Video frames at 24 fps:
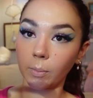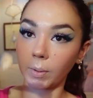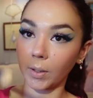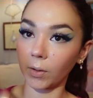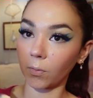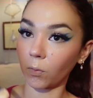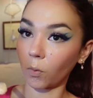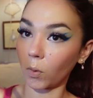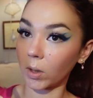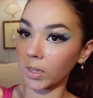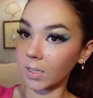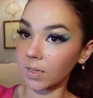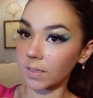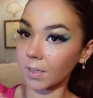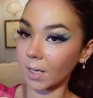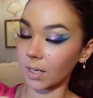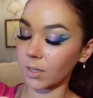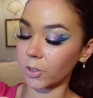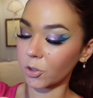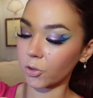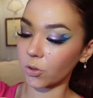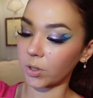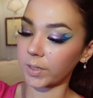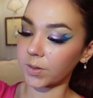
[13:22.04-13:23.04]
bit of One
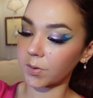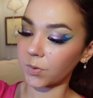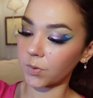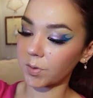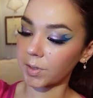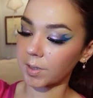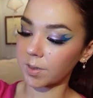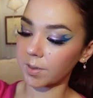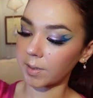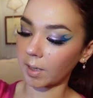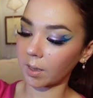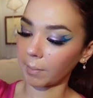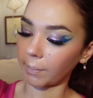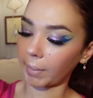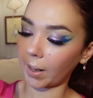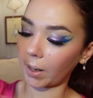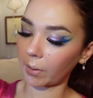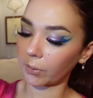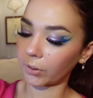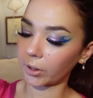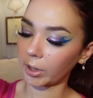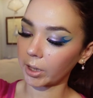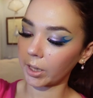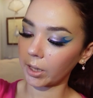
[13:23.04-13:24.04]
Size translucent setting
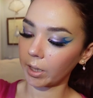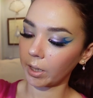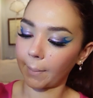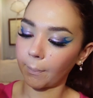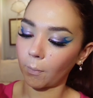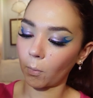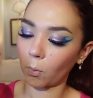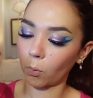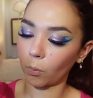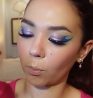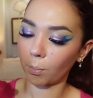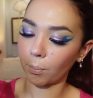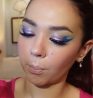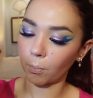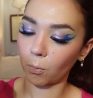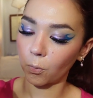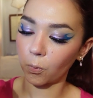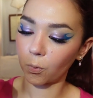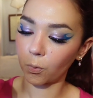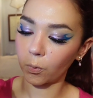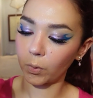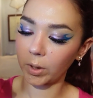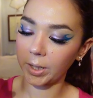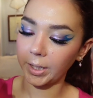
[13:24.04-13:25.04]
powder. I'm
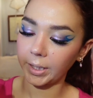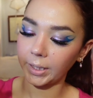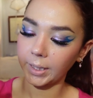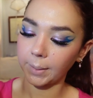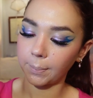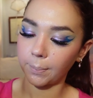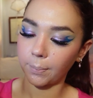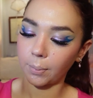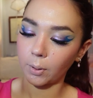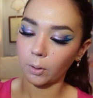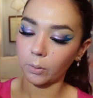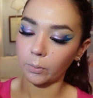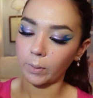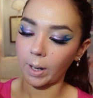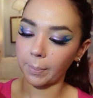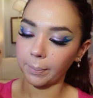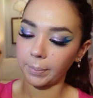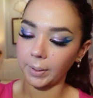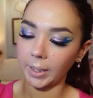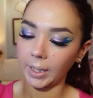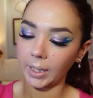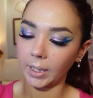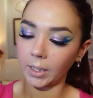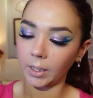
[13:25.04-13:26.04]
really
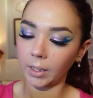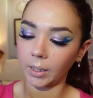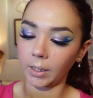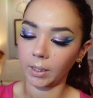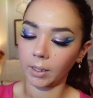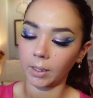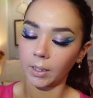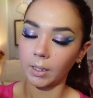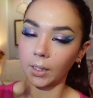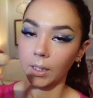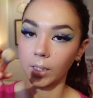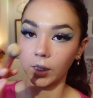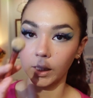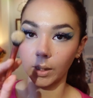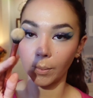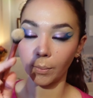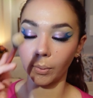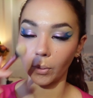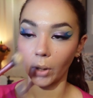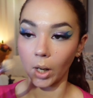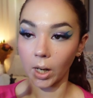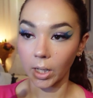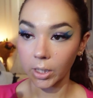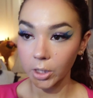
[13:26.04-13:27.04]
prepping the
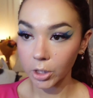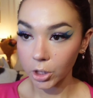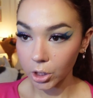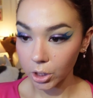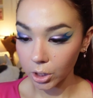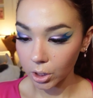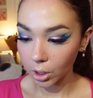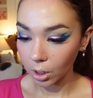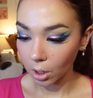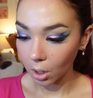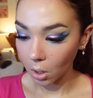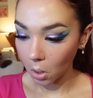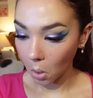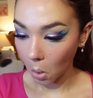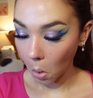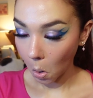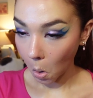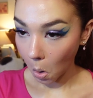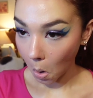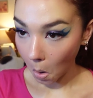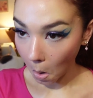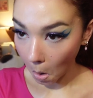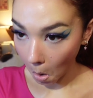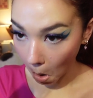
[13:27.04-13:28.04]
brush.
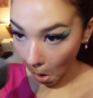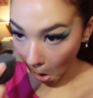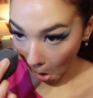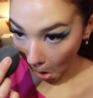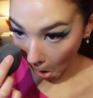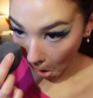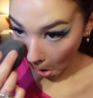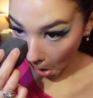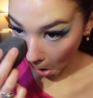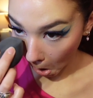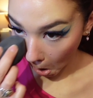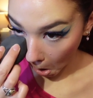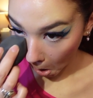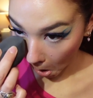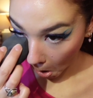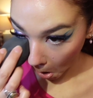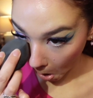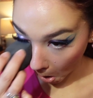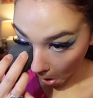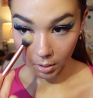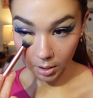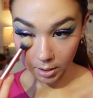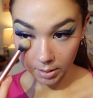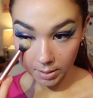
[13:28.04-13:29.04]

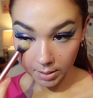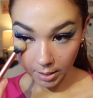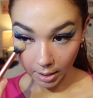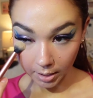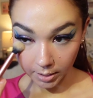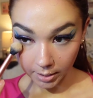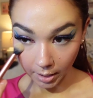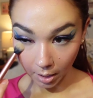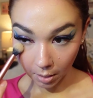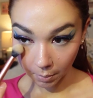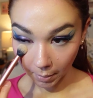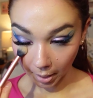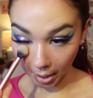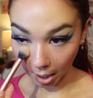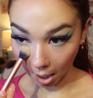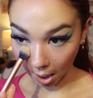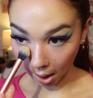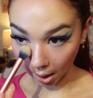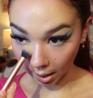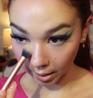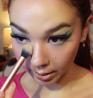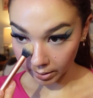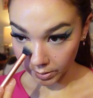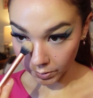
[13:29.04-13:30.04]
I'm gonna set down my
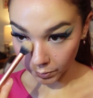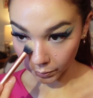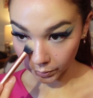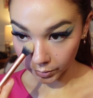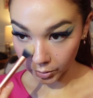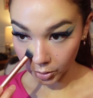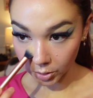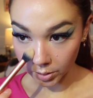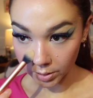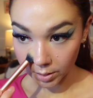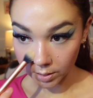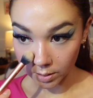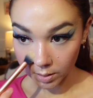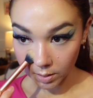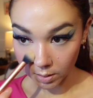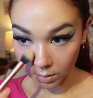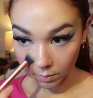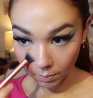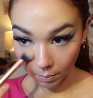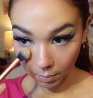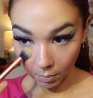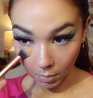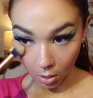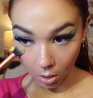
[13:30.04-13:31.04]
eyes with just a
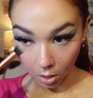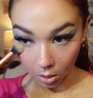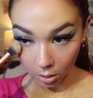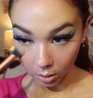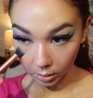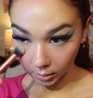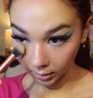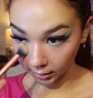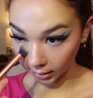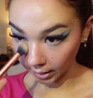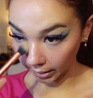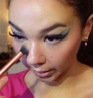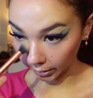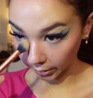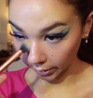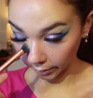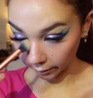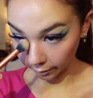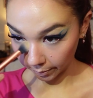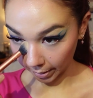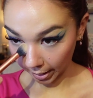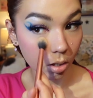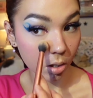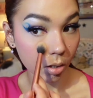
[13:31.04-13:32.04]
small layer
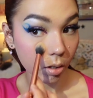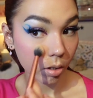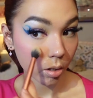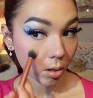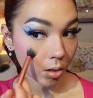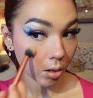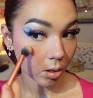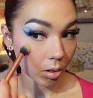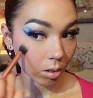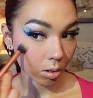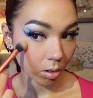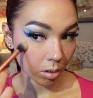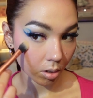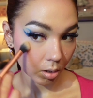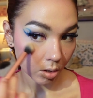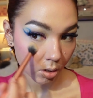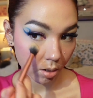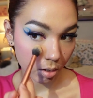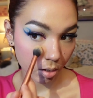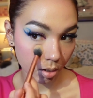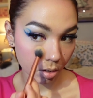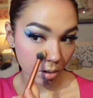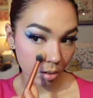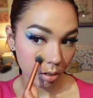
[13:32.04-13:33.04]
of powder
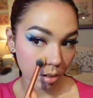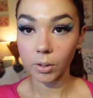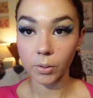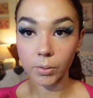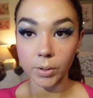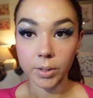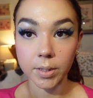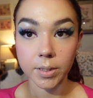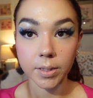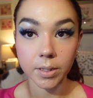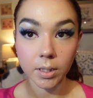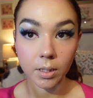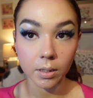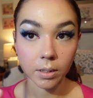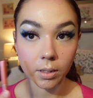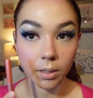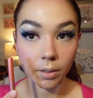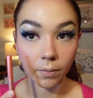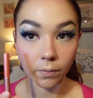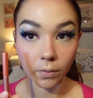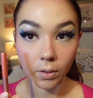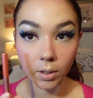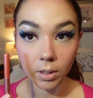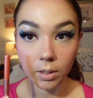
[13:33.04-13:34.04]
first. And you can see the
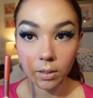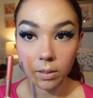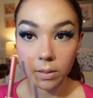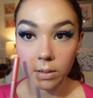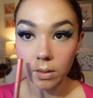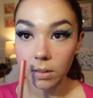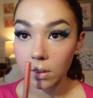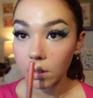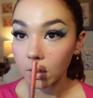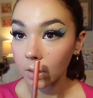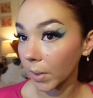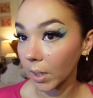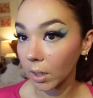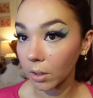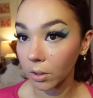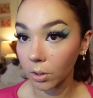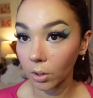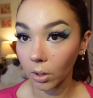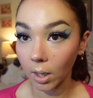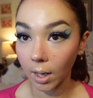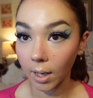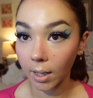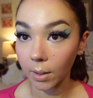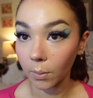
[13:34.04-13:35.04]
difference. My
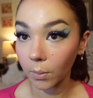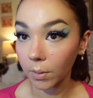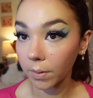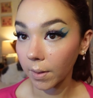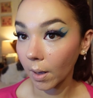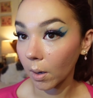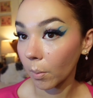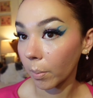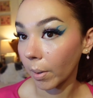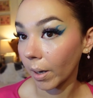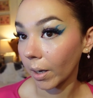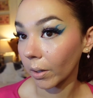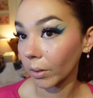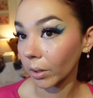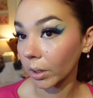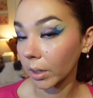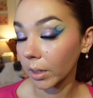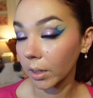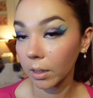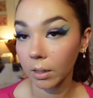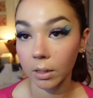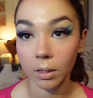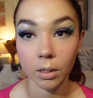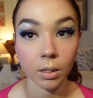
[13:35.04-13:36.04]
under eye without
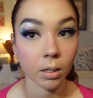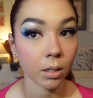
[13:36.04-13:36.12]
powder,